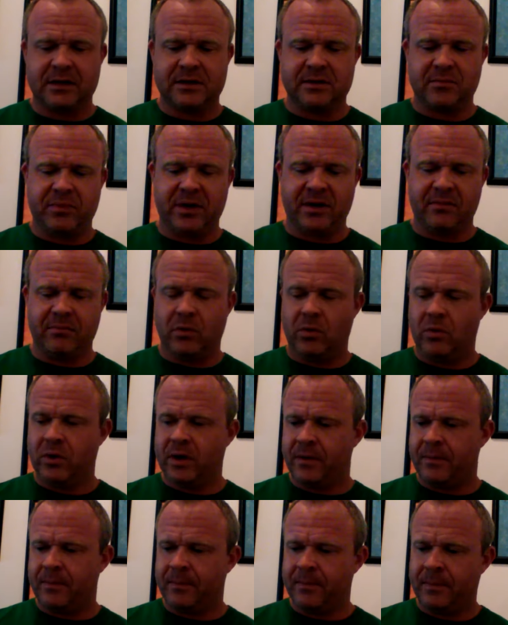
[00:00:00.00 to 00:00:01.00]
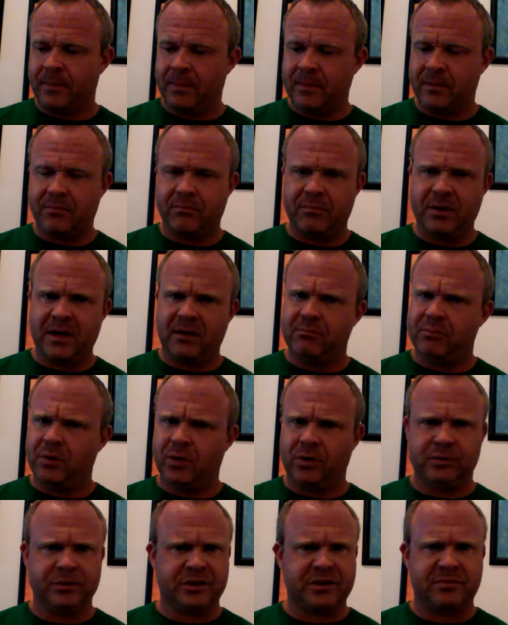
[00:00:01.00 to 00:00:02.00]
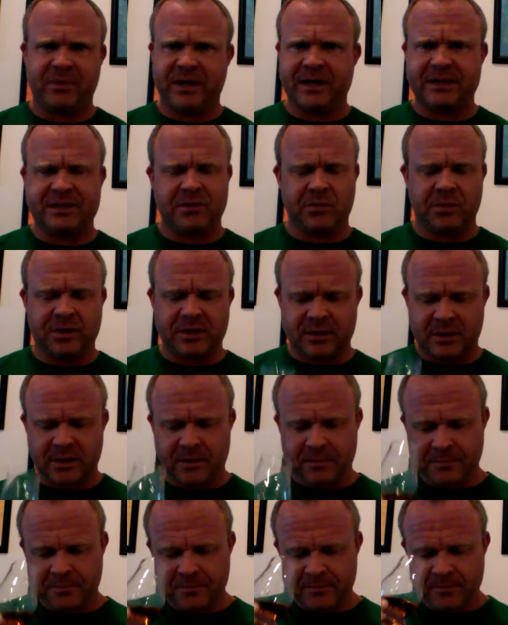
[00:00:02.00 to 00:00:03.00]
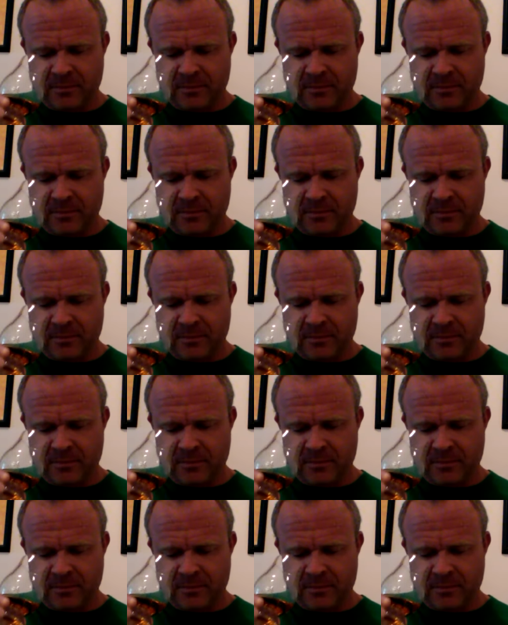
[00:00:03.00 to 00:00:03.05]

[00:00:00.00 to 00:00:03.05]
It's a big boy. Big, bold, spicy whiskey.